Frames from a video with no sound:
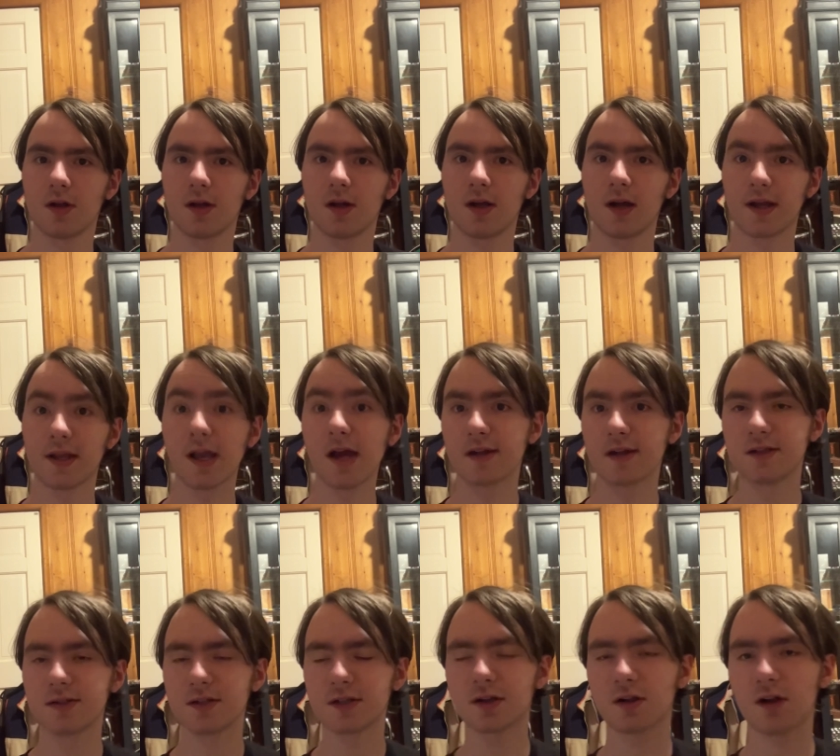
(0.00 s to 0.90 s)
again, he
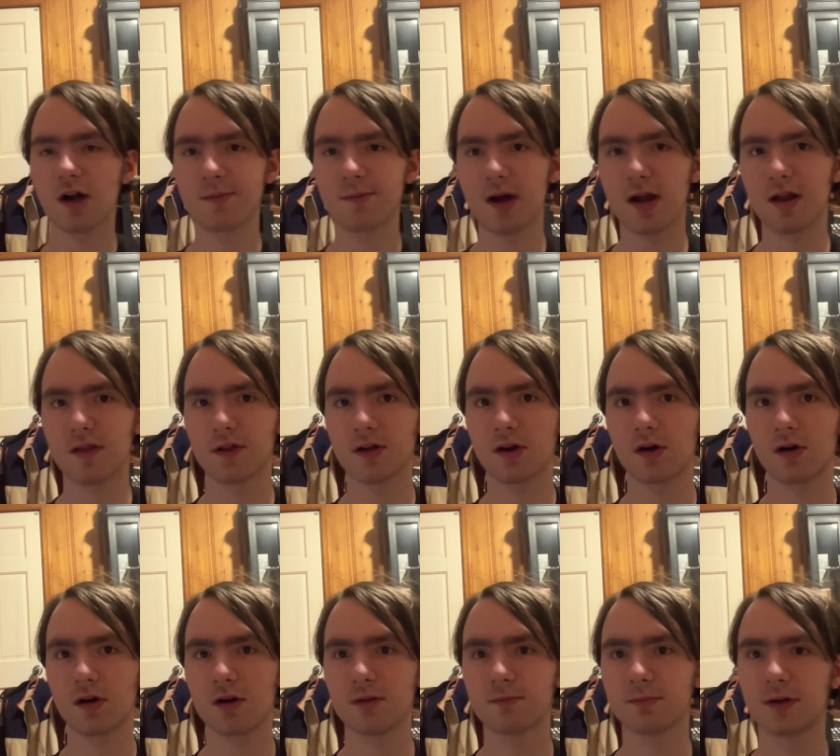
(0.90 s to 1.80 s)
did climb out of the
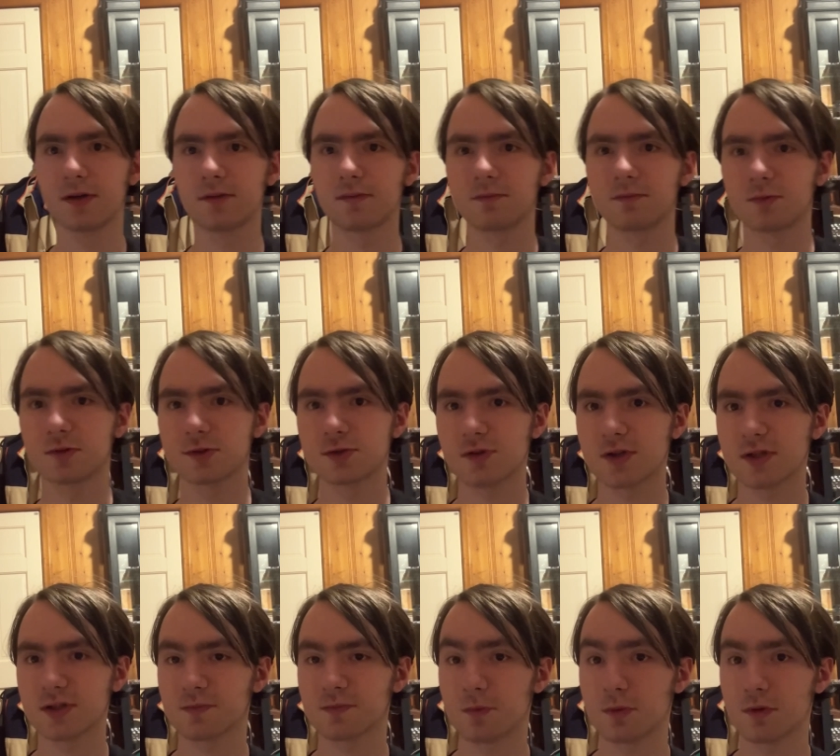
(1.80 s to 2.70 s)
car, but was
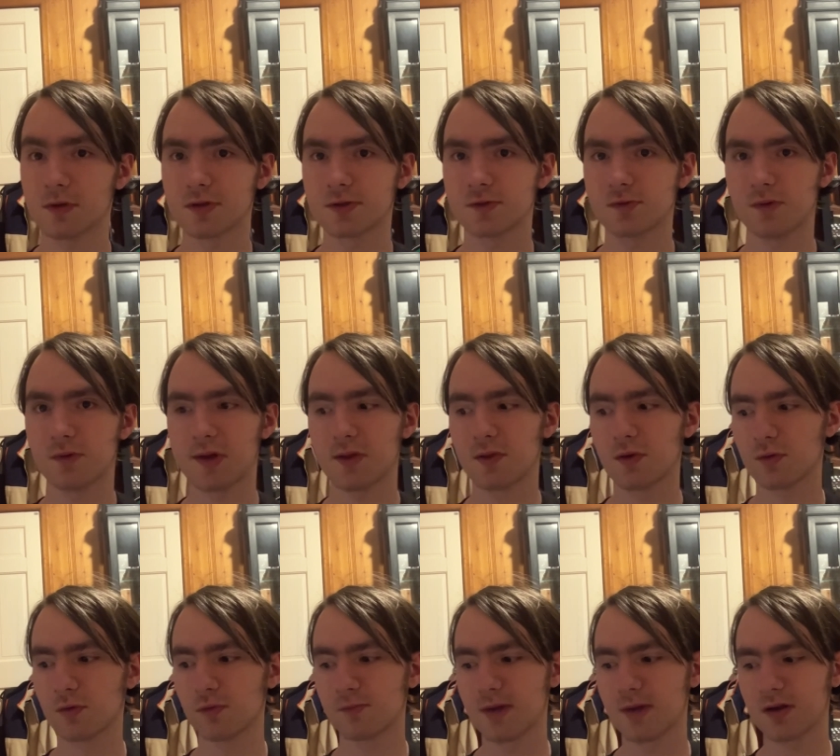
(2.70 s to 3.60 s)
transported to a
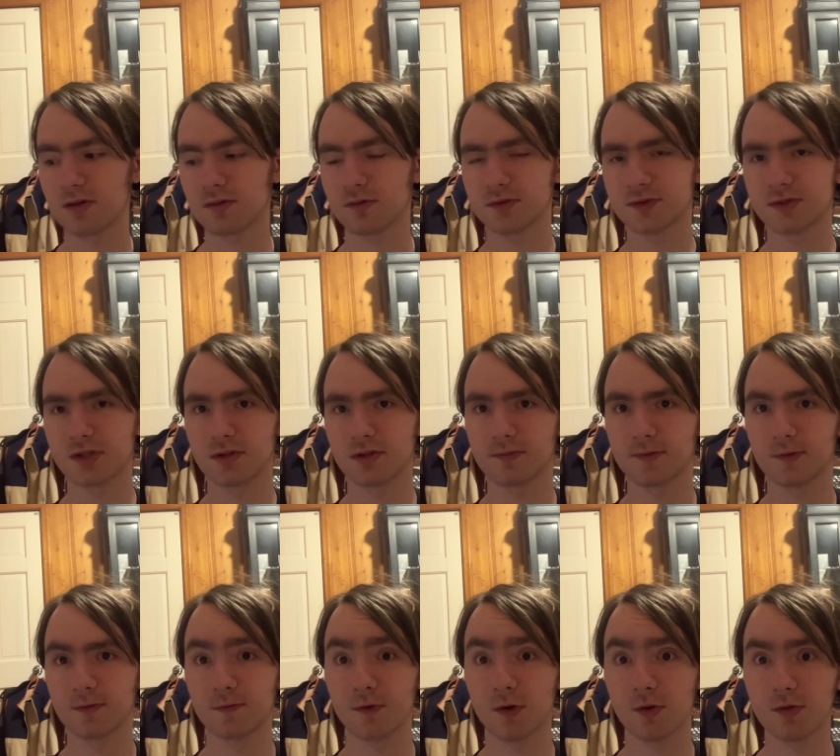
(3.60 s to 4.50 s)
local medical center
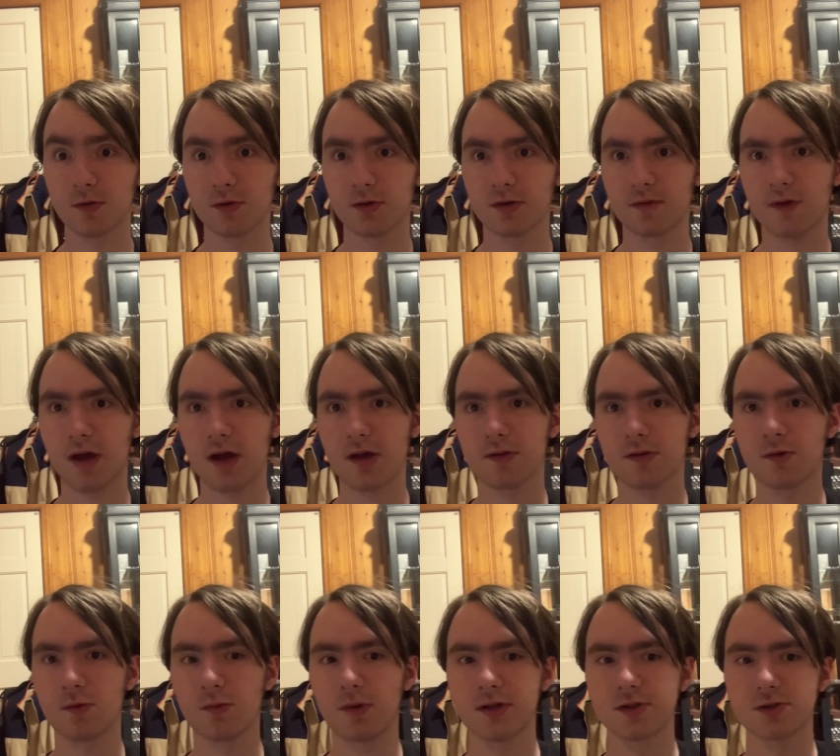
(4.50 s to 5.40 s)
for further
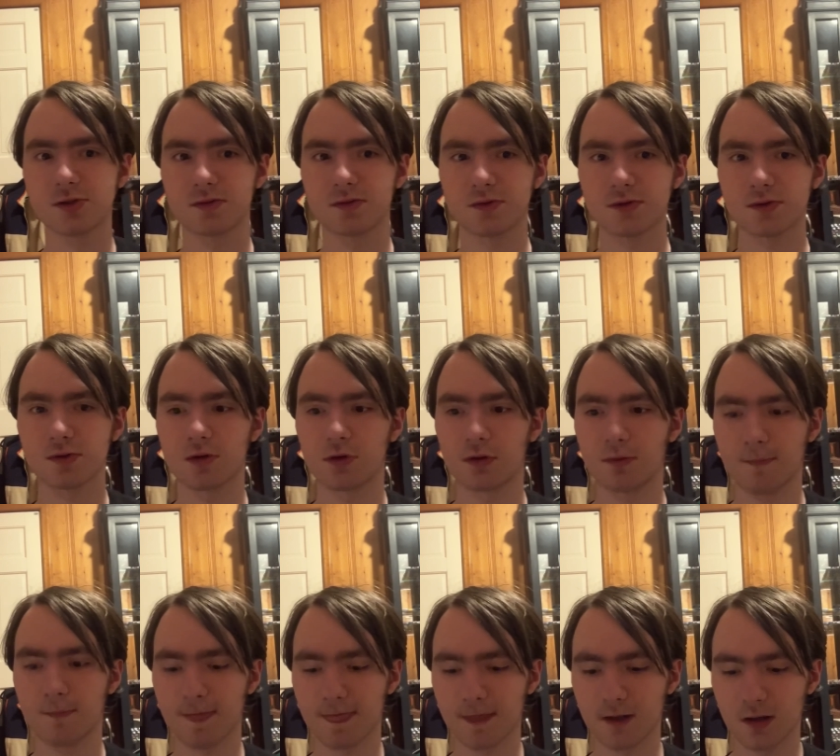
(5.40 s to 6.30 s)
evaluation. So,